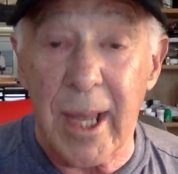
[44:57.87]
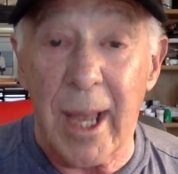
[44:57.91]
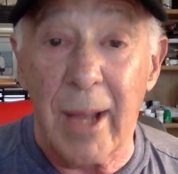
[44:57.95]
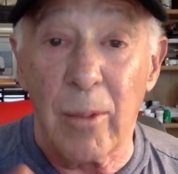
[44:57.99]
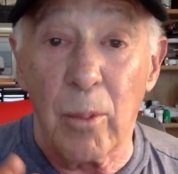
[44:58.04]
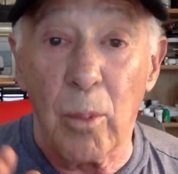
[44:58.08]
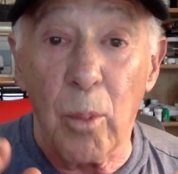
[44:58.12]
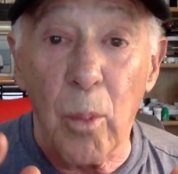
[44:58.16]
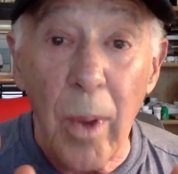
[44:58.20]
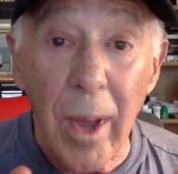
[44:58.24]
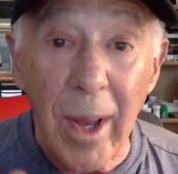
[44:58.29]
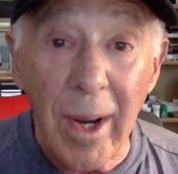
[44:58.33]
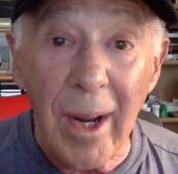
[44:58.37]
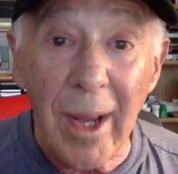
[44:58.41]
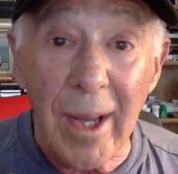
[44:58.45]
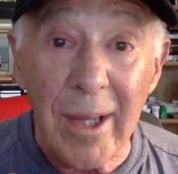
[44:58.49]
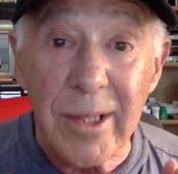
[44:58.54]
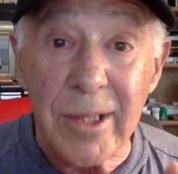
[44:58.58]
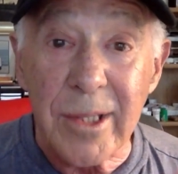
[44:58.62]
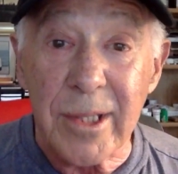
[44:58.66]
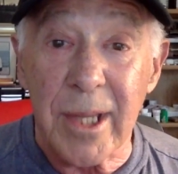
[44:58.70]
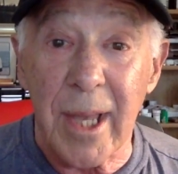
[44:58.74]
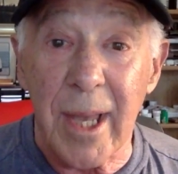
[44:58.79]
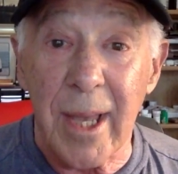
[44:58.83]
And when I
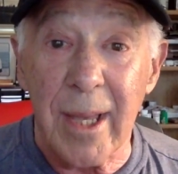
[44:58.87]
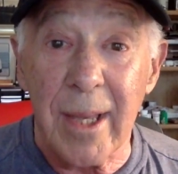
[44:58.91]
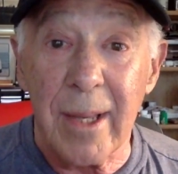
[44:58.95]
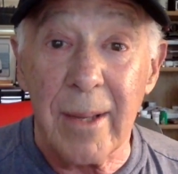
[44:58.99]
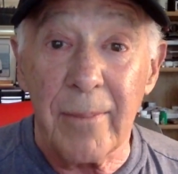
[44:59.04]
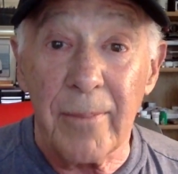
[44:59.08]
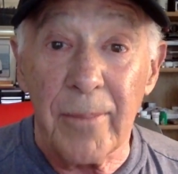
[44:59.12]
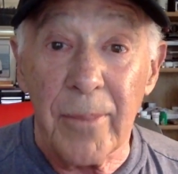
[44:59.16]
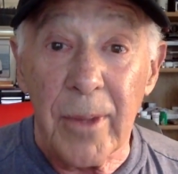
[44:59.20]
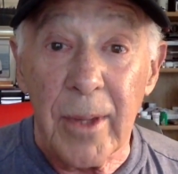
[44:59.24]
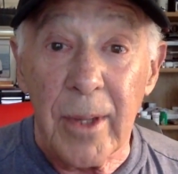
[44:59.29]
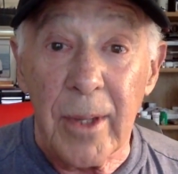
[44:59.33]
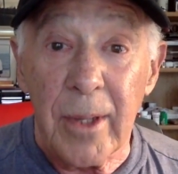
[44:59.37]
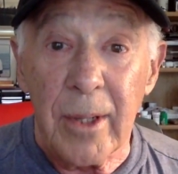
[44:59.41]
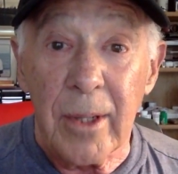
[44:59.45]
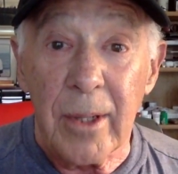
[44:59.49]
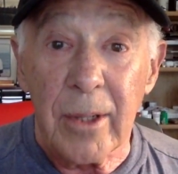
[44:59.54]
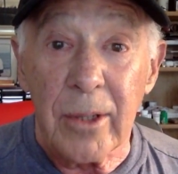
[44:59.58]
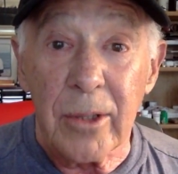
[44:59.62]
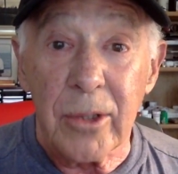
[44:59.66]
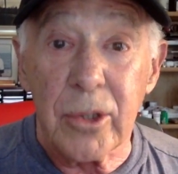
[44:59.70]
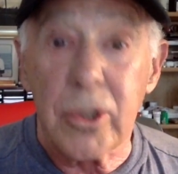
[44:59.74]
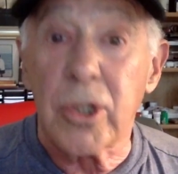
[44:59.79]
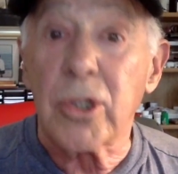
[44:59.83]
say
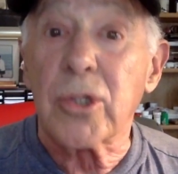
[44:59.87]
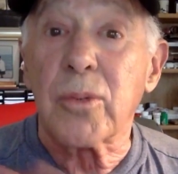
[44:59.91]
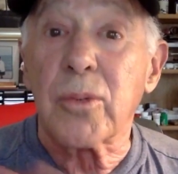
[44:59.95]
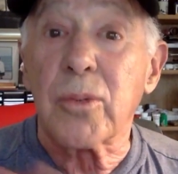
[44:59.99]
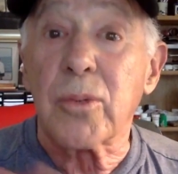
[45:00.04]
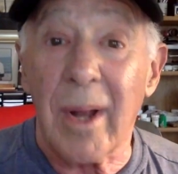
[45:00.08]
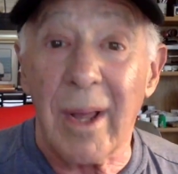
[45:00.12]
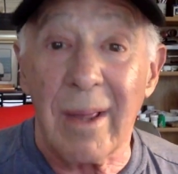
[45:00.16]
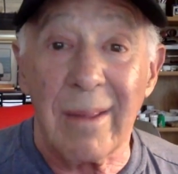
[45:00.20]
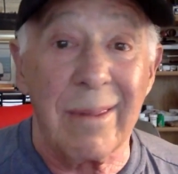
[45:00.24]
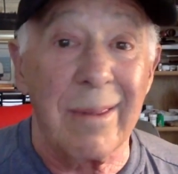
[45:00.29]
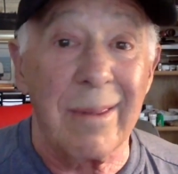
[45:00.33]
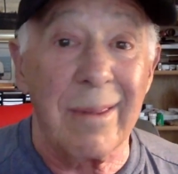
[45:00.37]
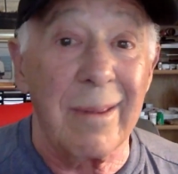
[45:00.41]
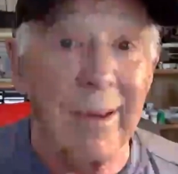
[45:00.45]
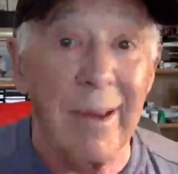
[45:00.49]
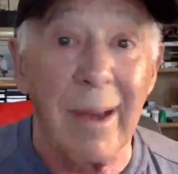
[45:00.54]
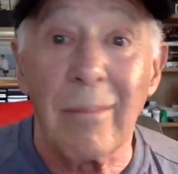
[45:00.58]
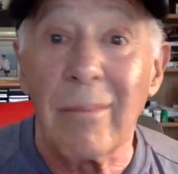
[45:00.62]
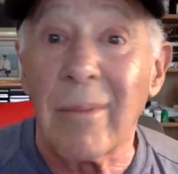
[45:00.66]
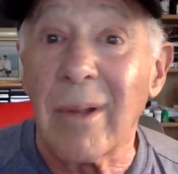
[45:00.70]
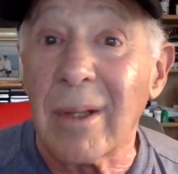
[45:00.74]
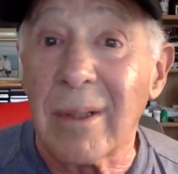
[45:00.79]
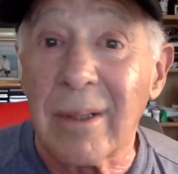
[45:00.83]
just what I think,
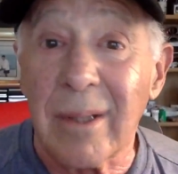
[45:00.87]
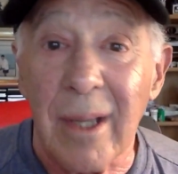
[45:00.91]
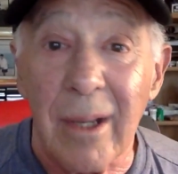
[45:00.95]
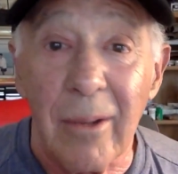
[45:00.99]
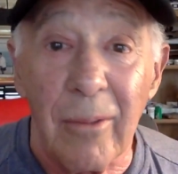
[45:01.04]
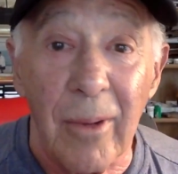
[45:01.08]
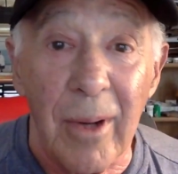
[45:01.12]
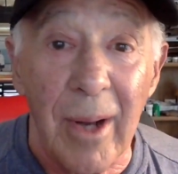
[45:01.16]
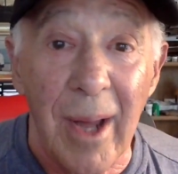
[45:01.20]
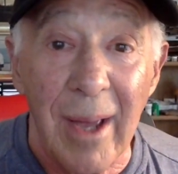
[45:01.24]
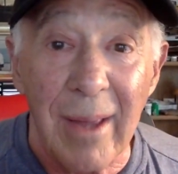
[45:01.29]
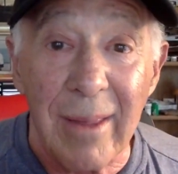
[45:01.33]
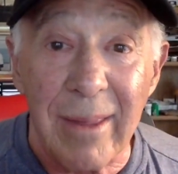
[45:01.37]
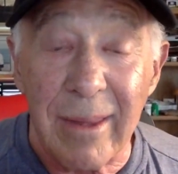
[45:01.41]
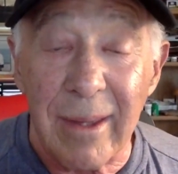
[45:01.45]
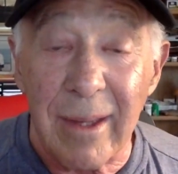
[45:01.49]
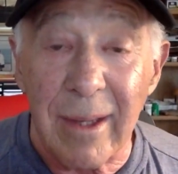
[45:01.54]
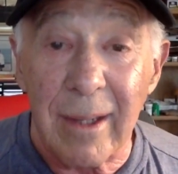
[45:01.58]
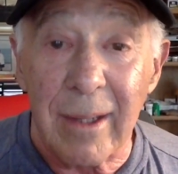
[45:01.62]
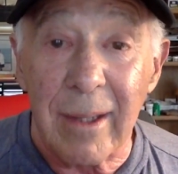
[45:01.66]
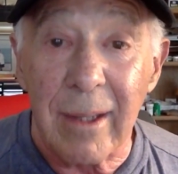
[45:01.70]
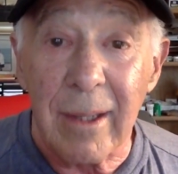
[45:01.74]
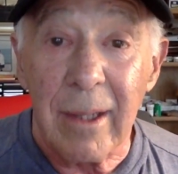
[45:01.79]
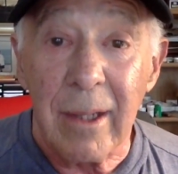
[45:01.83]
I'm going to tell you what I
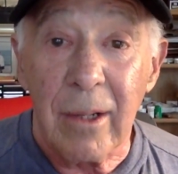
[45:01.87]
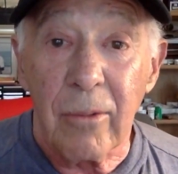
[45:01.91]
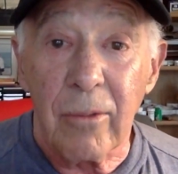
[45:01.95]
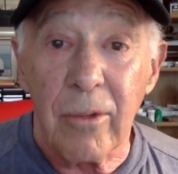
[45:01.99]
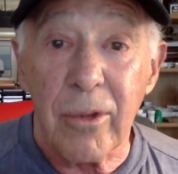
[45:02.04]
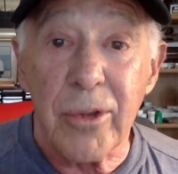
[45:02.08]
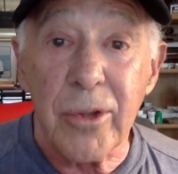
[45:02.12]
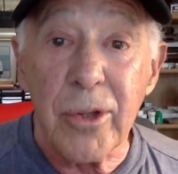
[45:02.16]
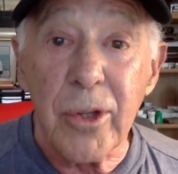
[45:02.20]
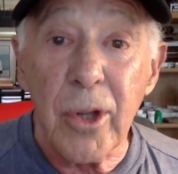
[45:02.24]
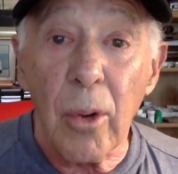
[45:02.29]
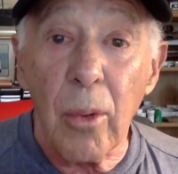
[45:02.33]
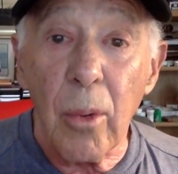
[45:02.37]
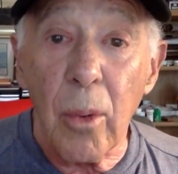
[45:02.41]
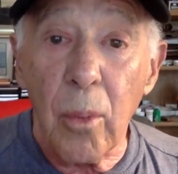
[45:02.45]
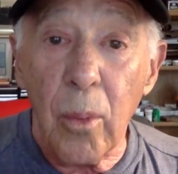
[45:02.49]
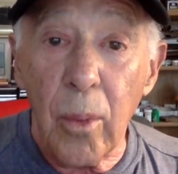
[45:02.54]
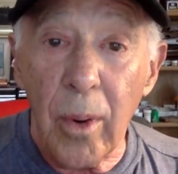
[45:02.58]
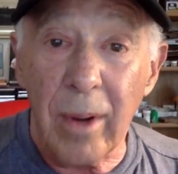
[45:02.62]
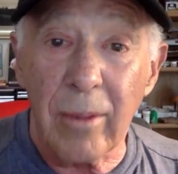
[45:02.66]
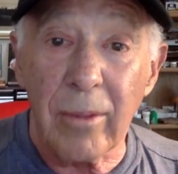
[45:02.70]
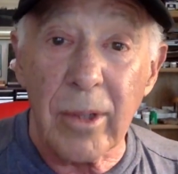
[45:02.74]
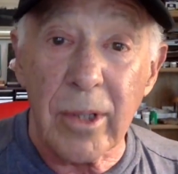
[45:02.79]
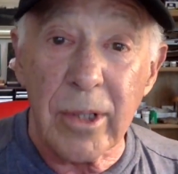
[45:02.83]
think with no
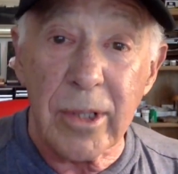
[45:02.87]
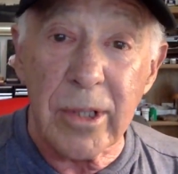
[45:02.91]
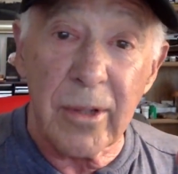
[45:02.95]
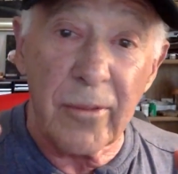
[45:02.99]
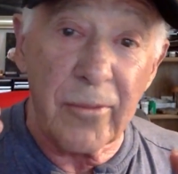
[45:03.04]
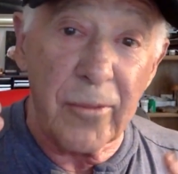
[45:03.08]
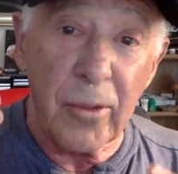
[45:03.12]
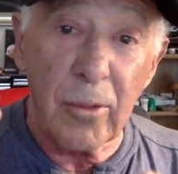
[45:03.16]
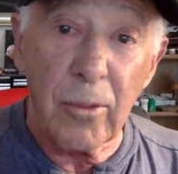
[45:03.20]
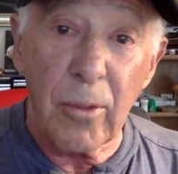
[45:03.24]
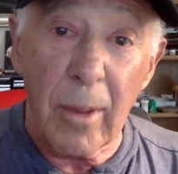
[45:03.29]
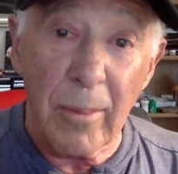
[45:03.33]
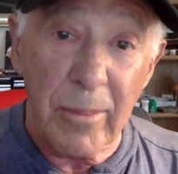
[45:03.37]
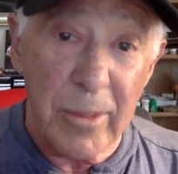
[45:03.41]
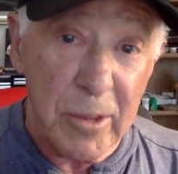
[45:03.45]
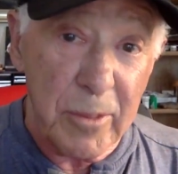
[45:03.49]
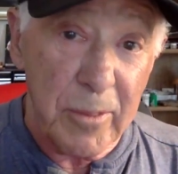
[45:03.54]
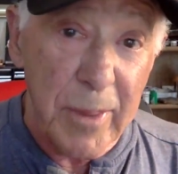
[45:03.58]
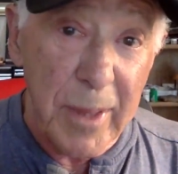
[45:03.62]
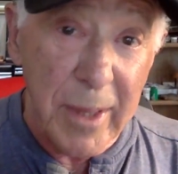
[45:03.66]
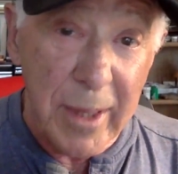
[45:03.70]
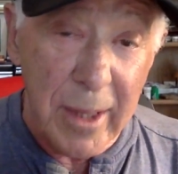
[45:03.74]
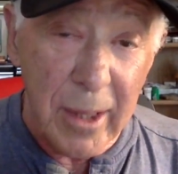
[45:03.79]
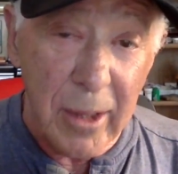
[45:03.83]
awareness of who I'm
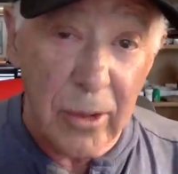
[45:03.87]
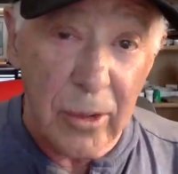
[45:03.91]
speaking